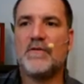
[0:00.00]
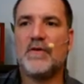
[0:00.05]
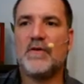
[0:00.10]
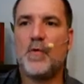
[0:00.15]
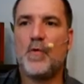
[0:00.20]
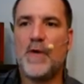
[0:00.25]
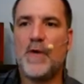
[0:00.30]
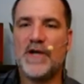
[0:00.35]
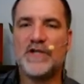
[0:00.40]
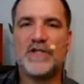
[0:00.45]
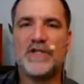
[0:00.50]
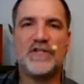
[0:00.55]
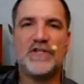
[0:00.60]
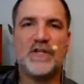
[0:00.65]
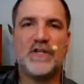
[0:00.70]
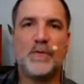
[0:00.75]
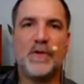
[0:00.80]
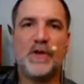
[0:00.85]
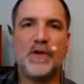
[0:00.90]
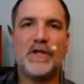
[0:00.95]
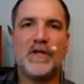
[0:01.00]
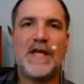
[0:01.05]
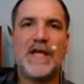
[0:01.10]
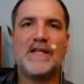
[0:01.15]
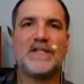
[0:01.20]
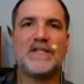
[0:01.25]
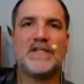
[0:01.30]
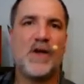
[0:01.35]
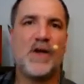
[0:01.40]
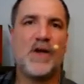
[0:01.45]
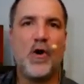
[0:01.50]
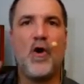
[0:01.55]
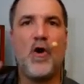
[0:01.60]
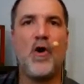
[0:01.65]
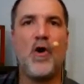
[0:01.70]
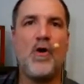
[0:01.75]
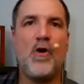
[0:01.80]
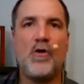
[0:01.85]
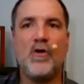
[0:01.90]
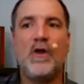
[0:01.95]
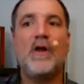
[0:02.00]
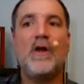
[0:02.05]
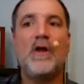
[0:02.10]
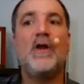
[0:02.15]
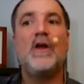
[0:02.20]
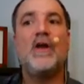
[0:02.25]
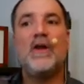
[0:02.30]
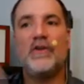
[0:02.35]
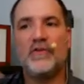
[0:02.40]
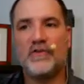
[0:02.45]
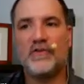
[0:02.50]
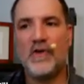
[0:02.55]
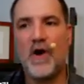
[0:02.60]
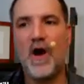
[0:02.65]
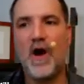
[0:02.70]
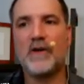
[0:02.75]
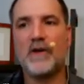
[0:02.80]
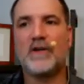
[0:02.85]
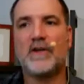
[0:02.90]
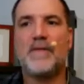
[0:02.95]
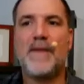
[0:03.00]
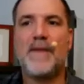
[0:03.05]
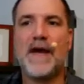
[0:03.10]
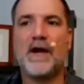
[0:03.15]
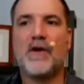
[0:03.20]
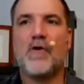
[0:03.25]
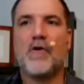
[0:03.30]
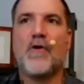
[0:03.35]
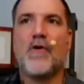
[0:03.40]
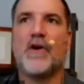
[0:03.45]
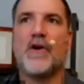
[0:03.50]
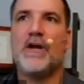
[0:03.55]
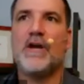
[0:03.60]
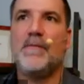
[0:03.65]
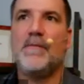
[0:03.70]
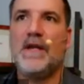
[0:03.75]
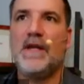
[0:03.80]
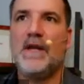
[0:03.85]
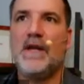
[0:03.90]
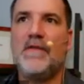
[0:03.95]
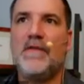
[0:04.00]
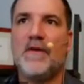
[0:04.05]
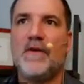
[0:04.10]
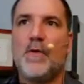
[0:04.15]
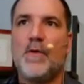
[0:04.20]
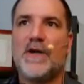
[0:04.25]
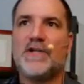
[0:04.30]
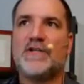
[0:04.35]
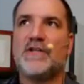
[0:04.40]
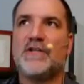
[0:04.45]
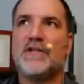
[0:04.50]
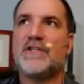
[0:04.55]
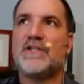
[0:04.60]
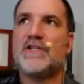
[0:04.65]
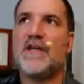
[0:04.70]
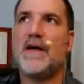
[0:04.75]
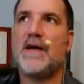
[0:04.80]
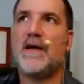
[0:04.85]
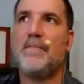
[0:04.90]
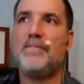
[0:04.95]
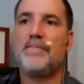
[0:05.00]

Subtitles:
questions that we looked at is they all talked about an argument in the question stem.